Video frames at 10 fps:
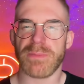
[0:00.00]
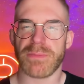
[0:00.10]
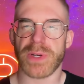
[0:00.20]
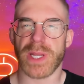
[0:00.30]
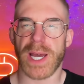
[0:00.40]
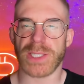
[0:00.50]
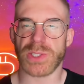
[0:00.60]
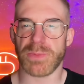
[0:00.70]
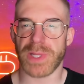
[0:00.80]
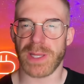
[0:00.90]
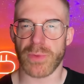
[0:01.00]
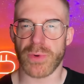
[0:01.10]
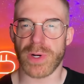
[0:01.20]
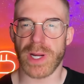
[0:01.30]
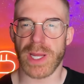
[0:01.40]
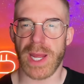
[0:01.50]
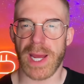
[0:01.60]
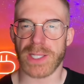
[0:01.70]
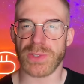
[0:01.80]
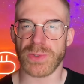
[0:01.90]
But as you play more and
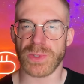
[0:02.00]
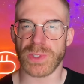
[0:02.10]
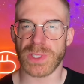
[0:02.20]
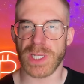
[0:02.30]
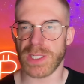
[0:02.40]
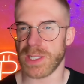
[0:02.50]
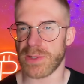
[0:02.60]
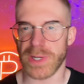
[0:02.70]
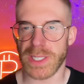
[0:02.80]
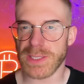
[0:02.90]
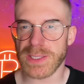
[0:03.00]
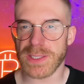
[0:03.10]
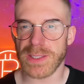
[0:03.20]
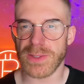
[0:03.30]
as you study the greats,